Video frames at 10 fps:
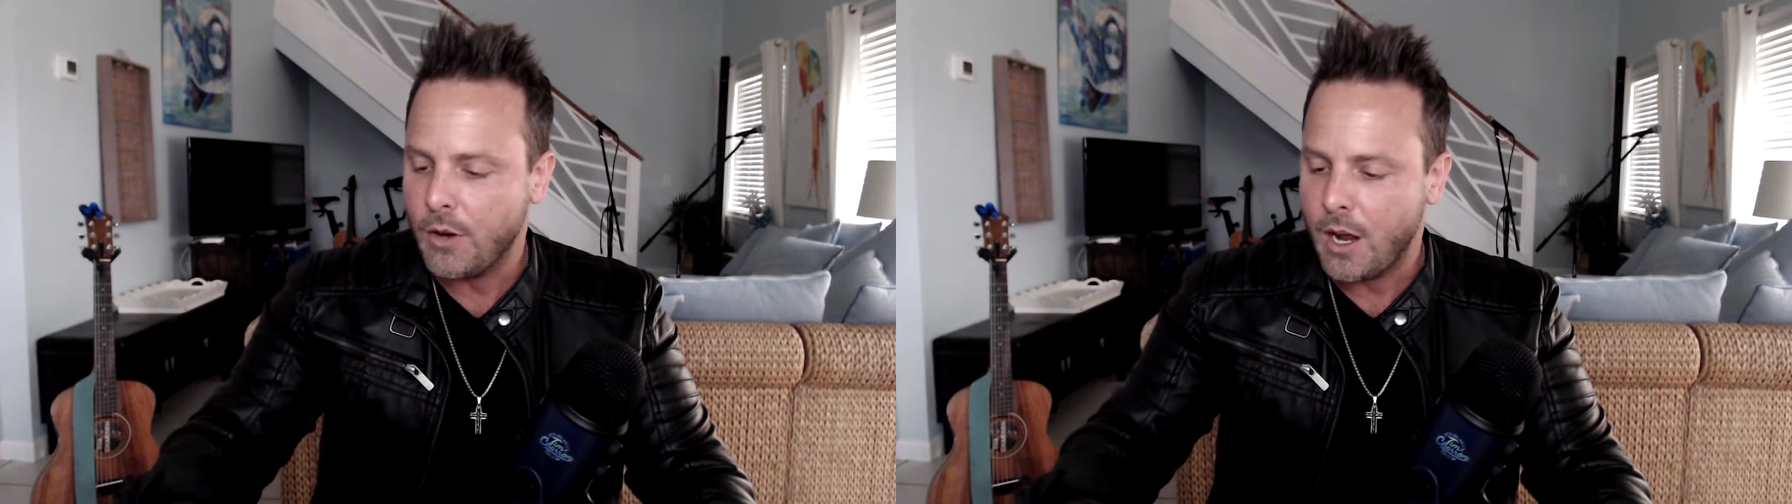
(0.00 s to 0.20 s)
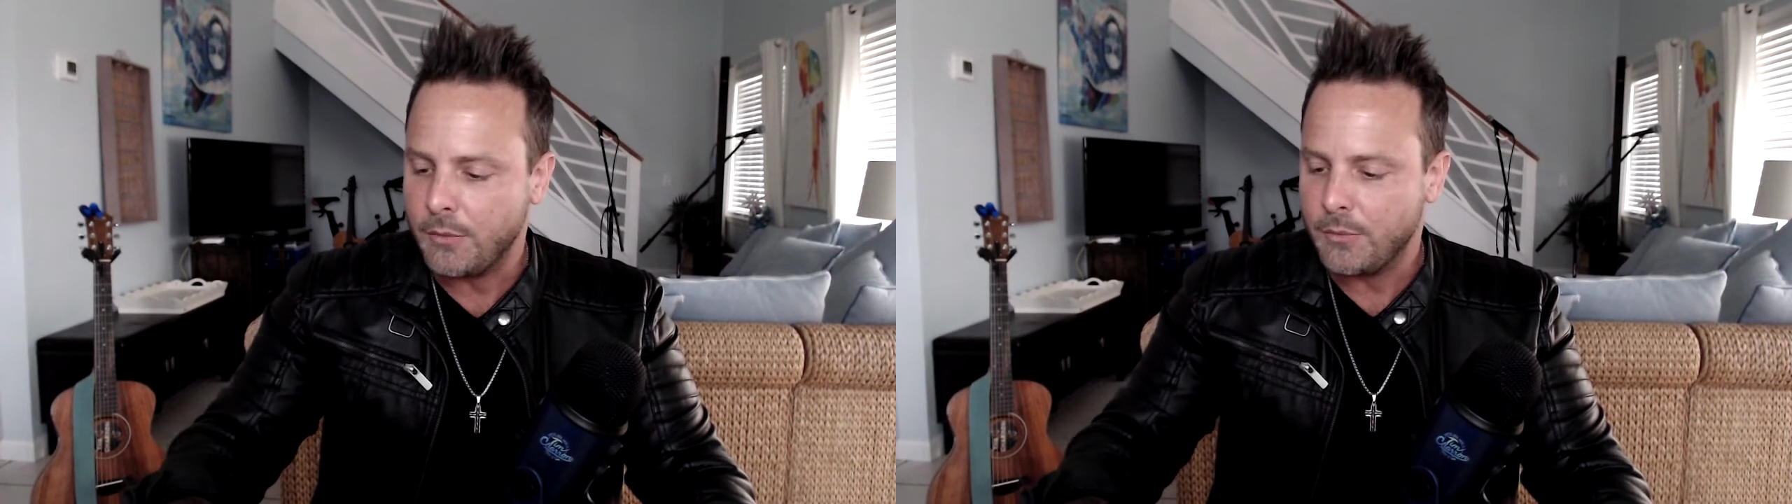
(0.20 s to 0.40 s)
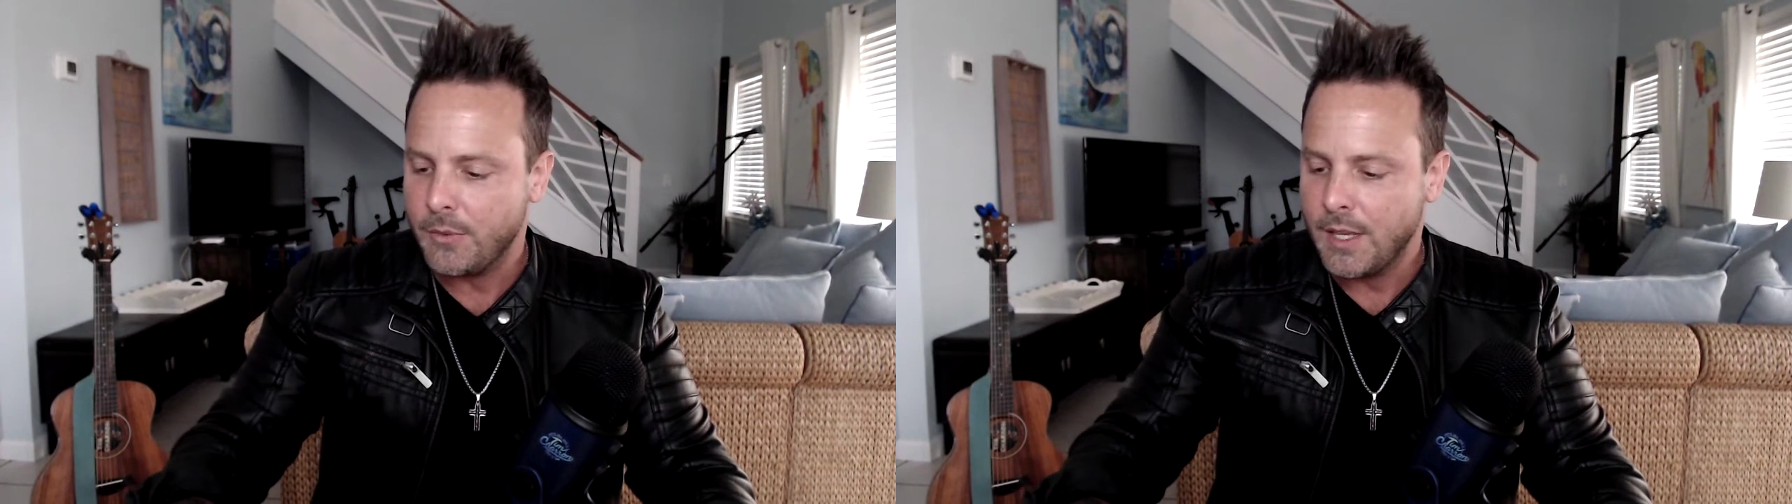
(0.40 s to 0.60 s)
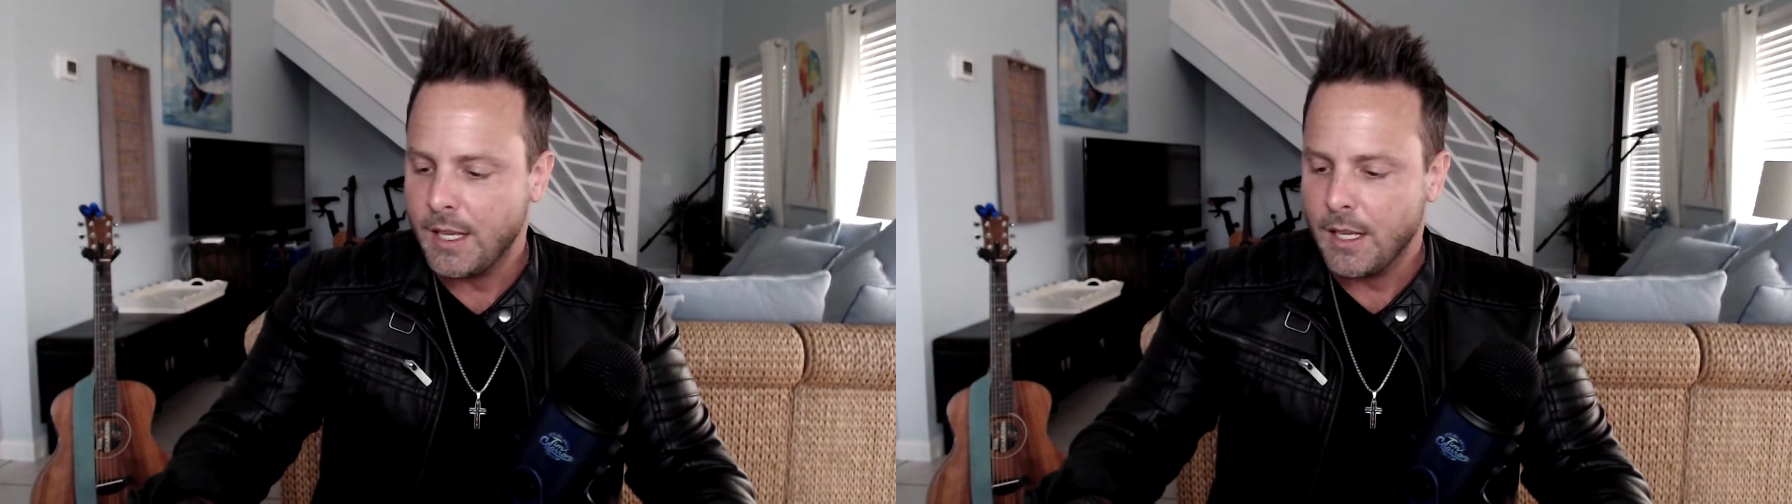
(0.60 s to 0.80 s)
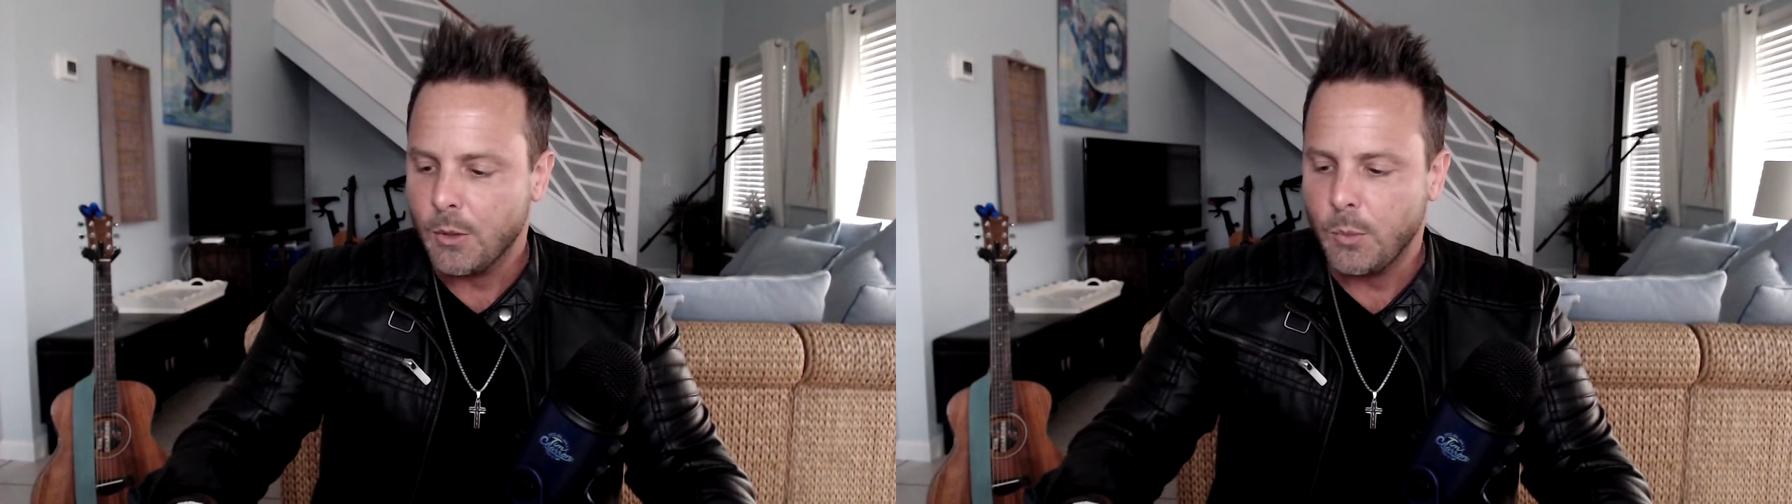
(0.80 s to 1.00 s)
off
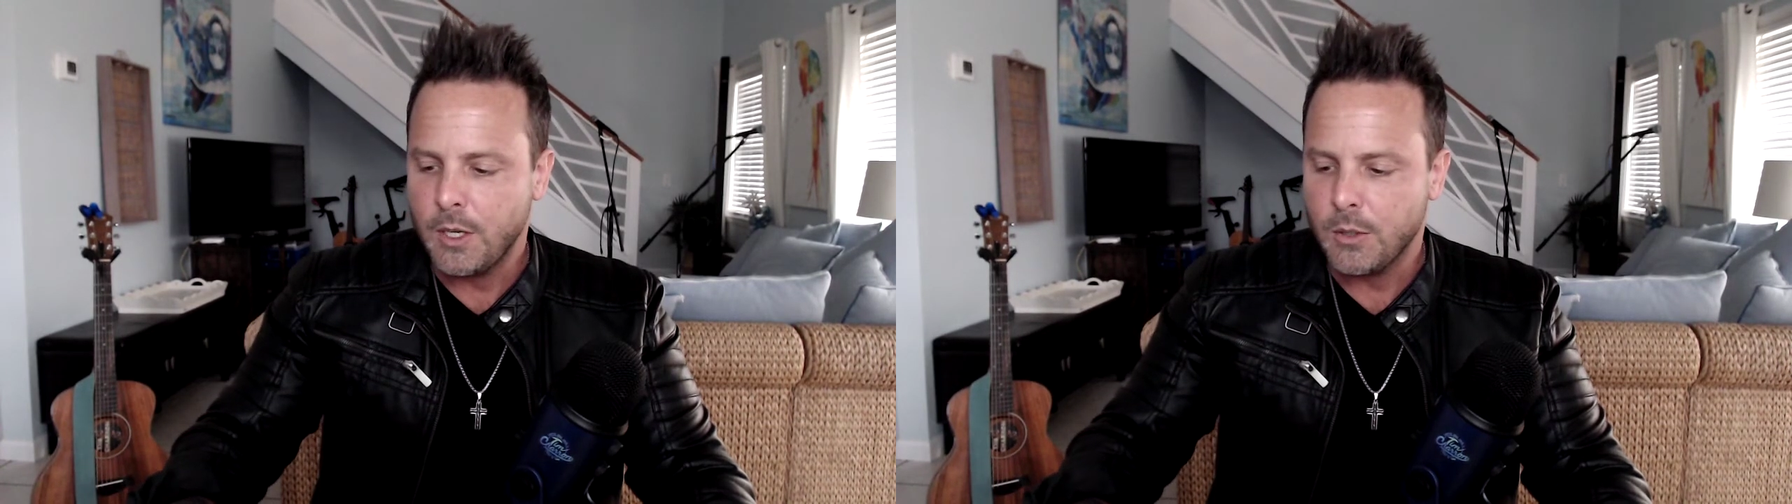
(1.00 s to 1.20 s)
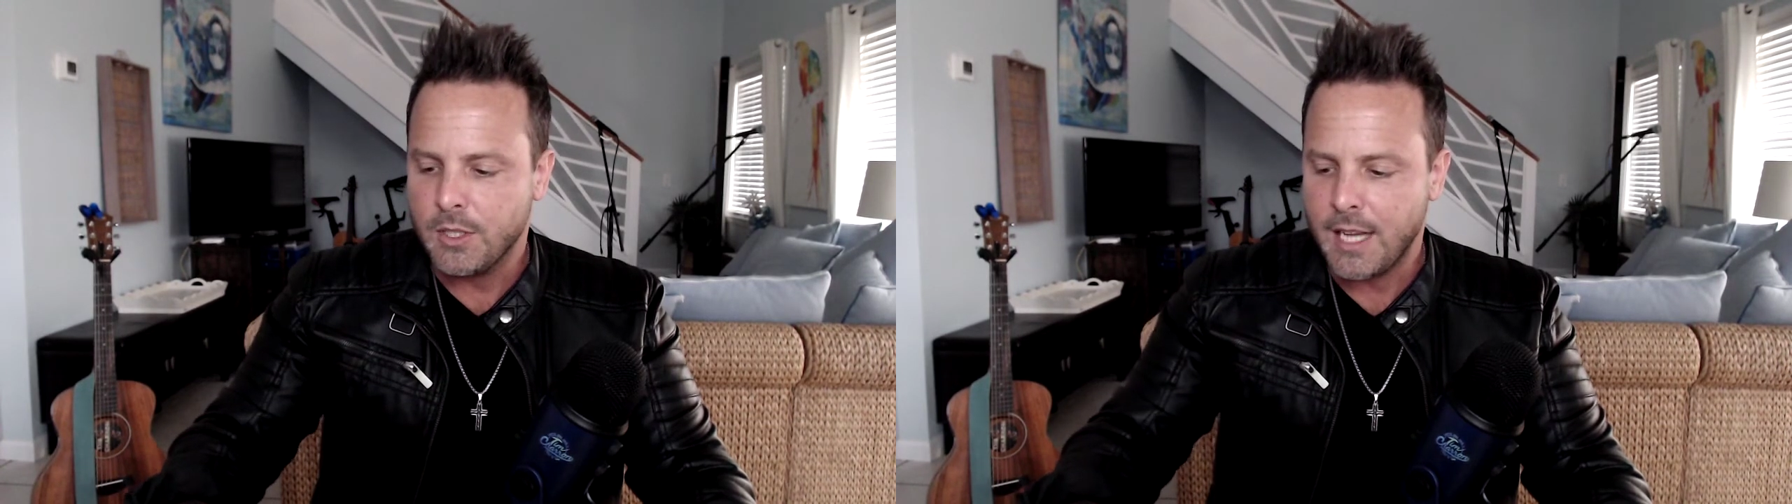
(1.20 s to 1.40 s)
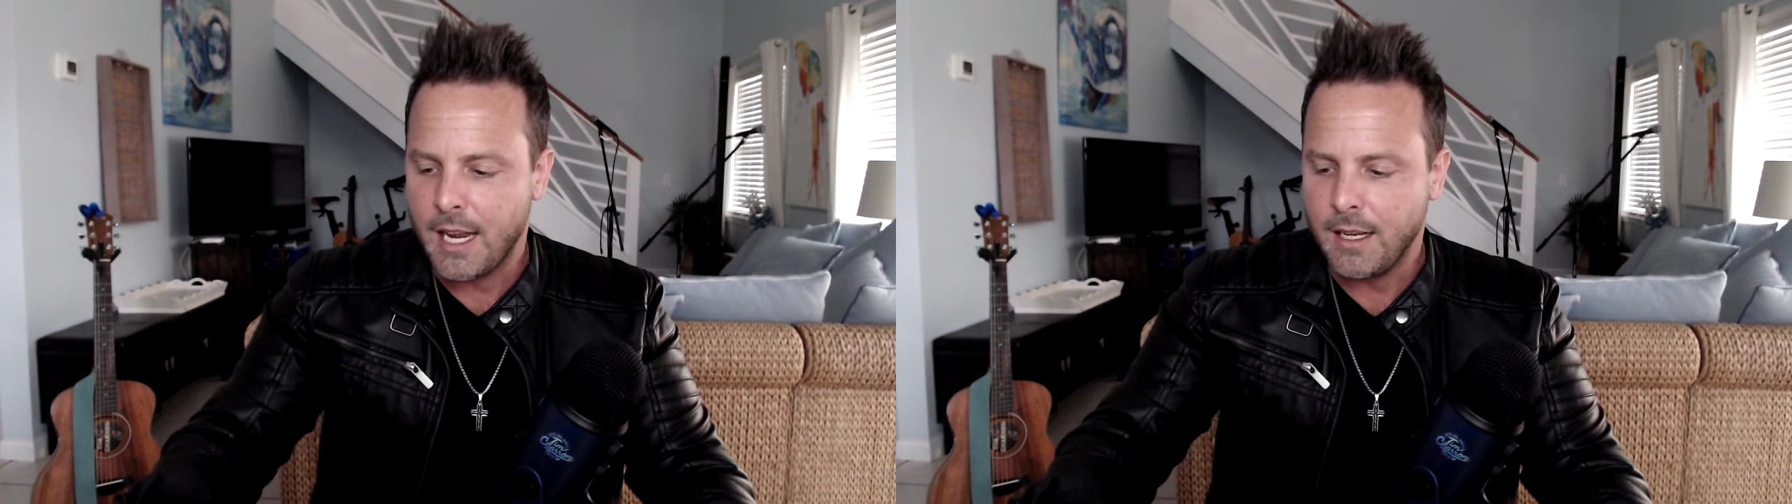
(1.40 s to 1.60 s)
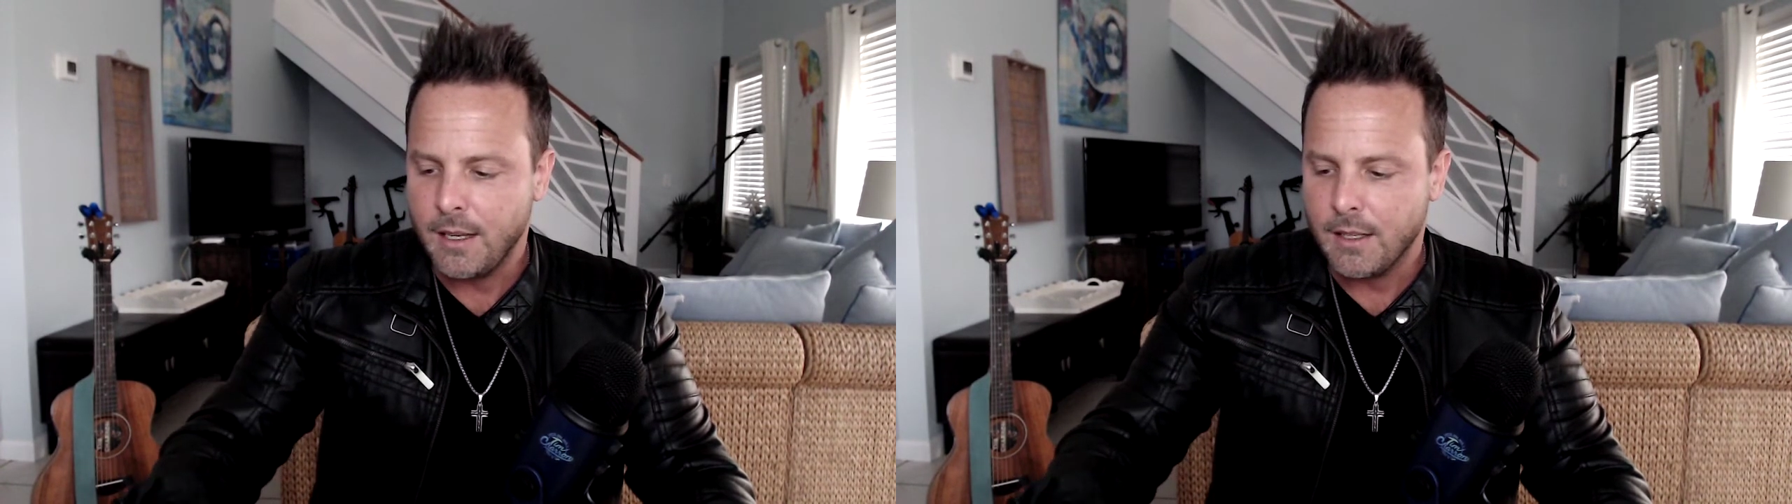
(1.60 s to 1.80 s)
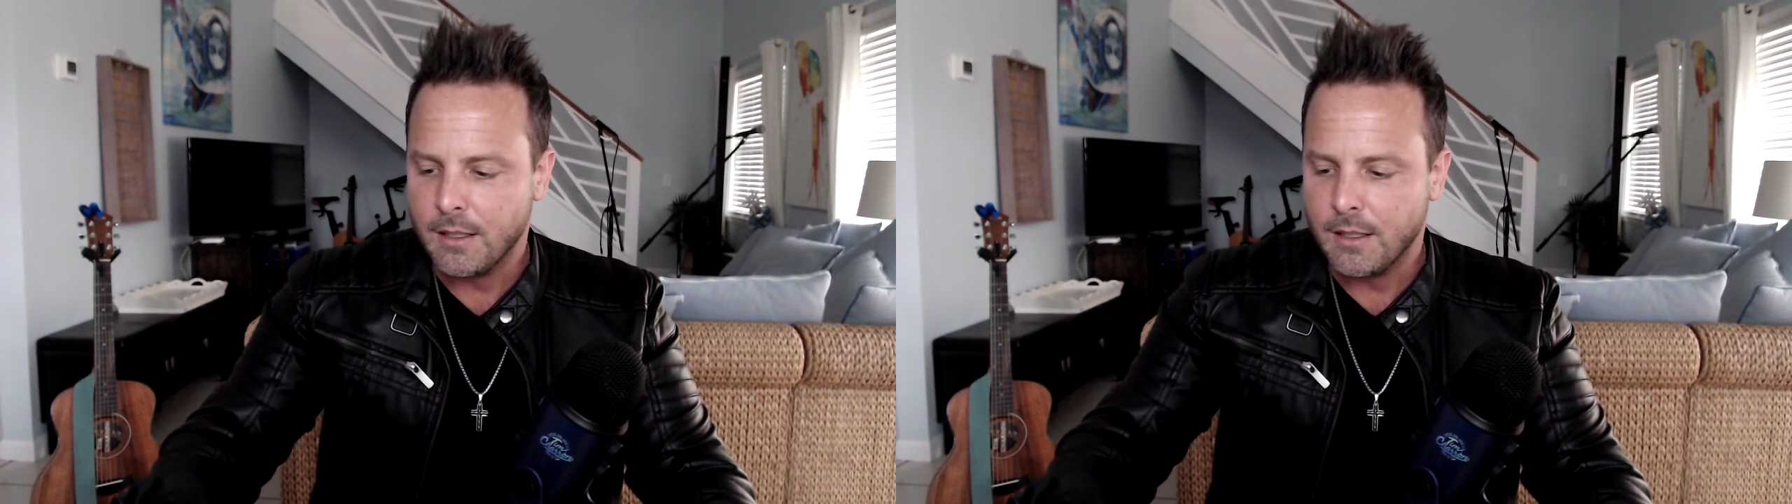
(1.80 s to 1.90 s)
when you say,